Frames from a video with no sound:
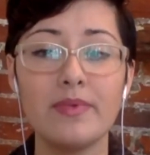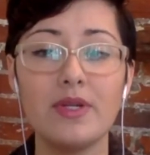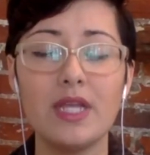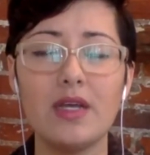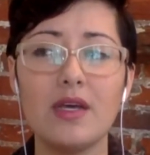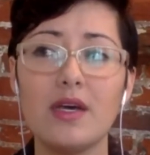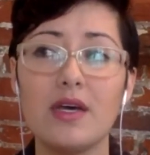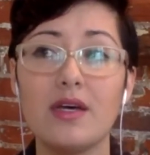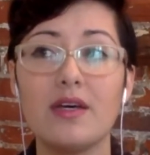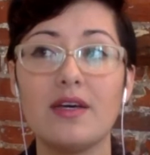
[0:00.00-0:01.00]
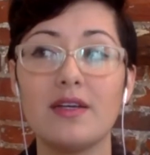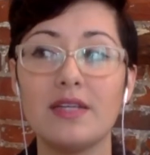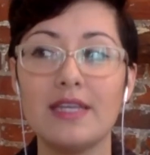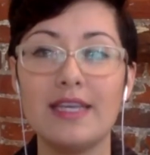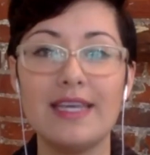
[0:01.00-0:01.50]
like,
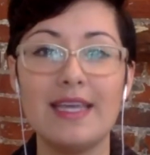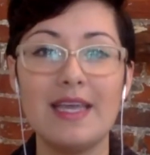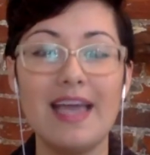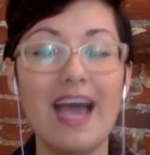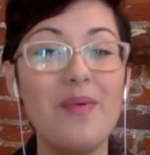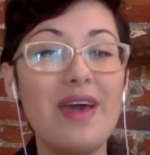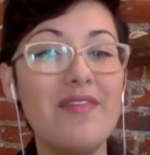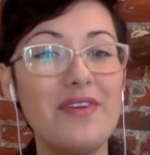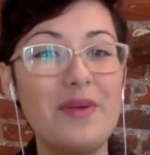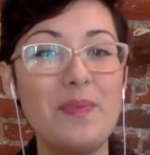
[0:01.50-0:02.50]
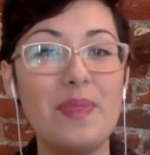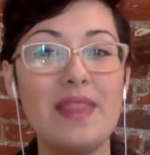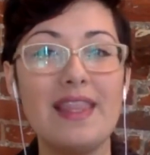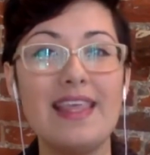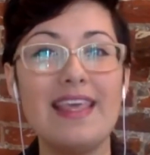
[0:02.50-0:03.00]
however,
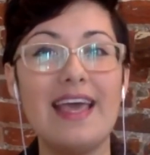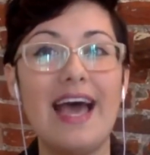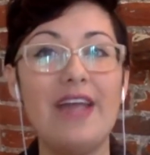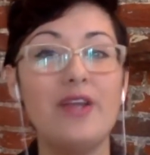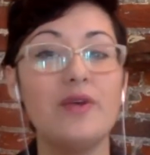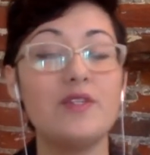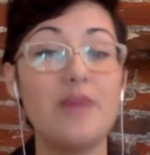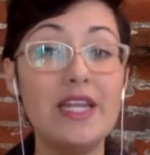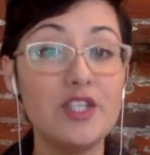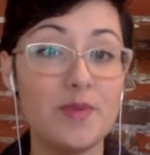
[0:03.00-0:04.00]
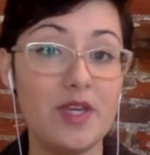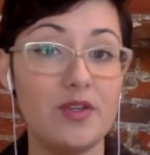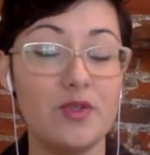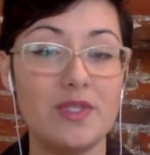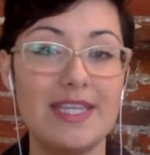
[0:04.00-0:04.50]
I know Spanish
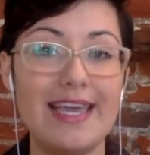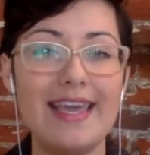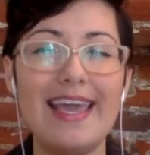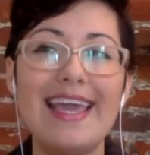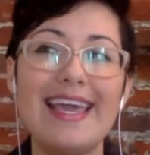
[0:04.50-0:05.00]
speakers would say,